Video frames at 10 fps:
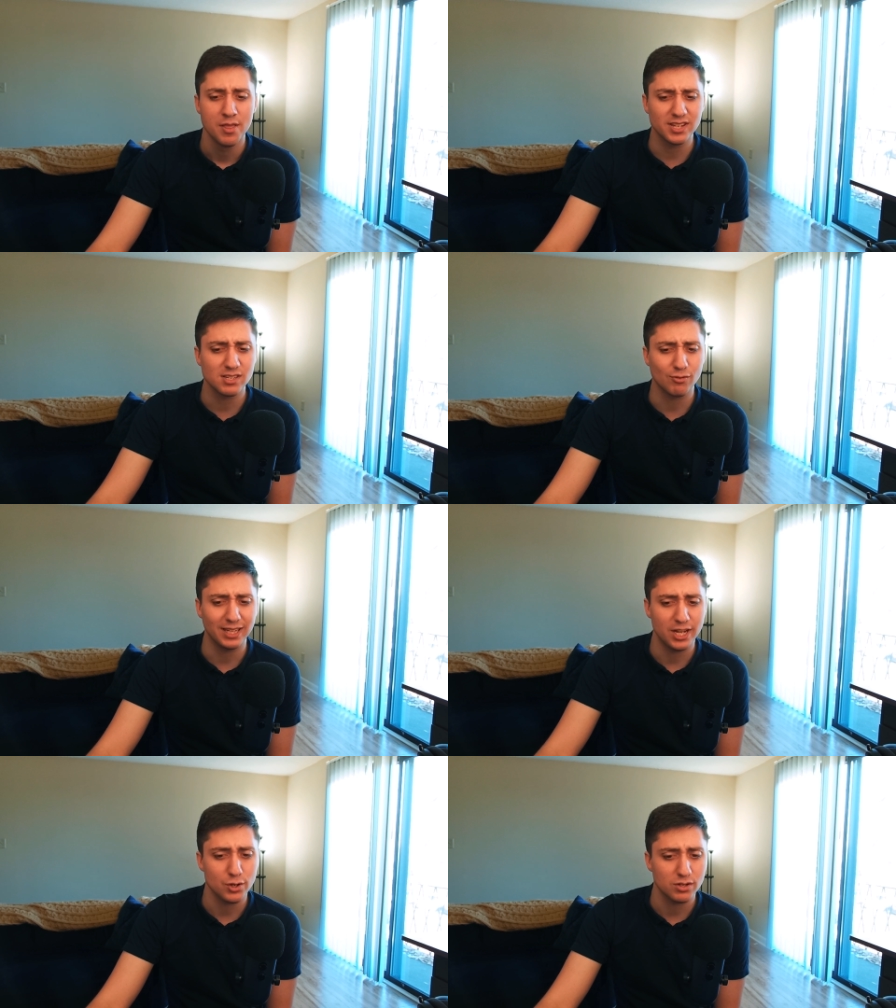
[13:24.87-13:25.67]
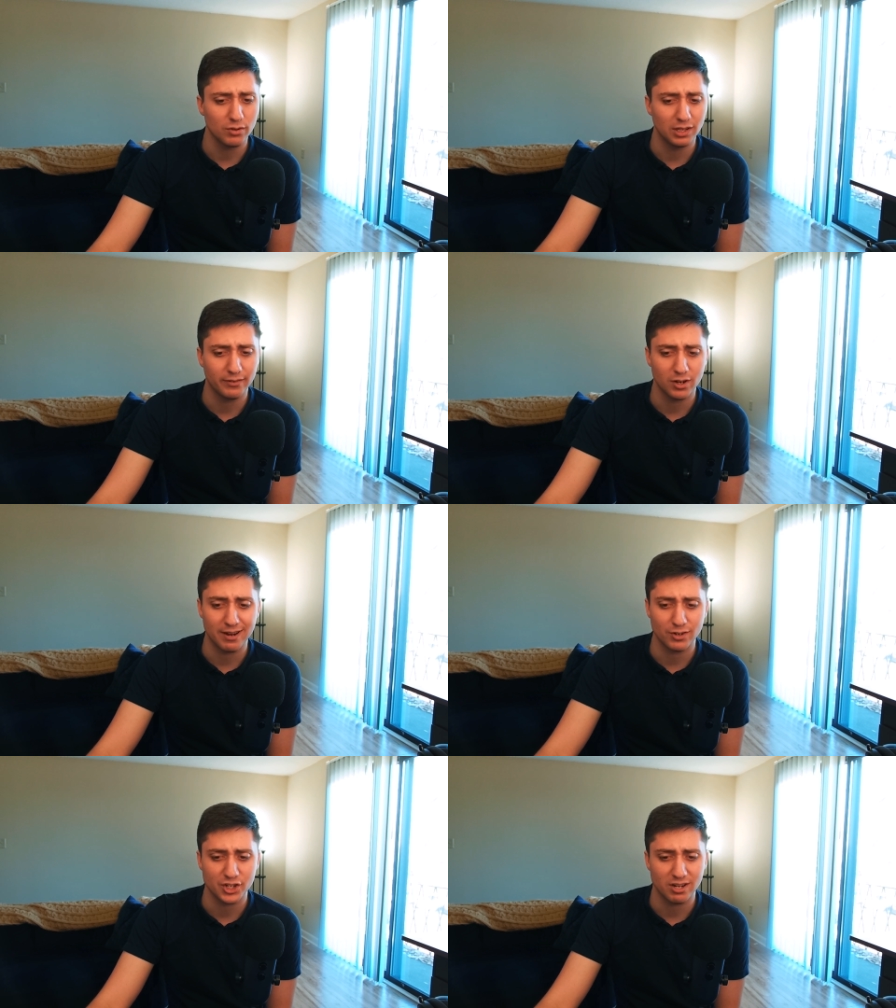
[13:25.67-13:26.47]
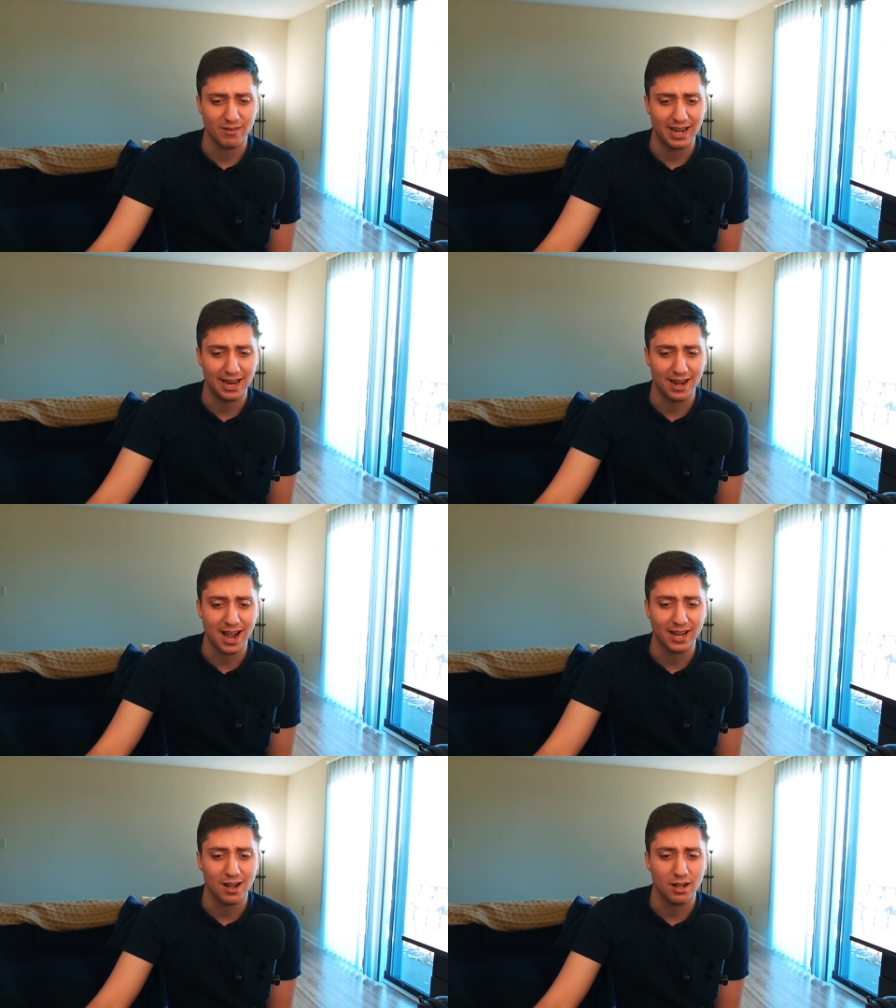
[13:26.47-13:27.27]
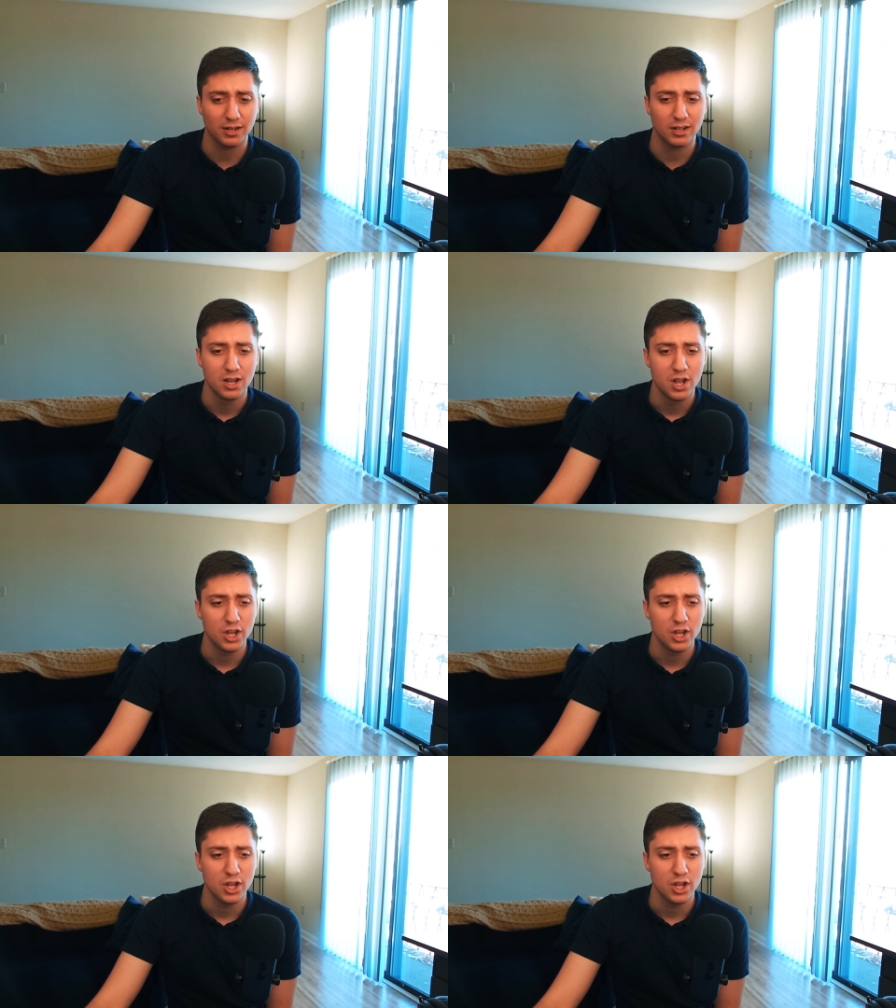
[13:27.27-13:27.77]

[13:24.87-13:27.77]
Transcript: This is really useful if you're ever generating an icon.